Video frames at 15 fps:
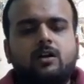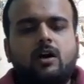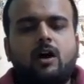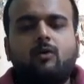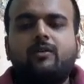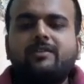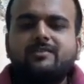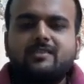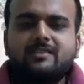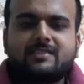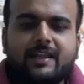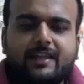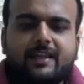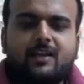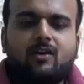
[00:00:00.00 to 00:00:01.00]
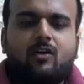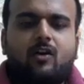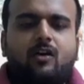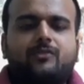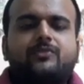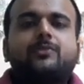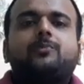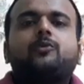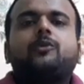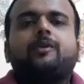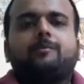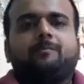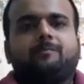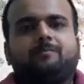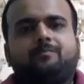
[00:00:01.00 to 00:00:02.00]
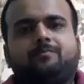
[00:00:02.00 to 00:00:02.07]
How is the setting of the poem?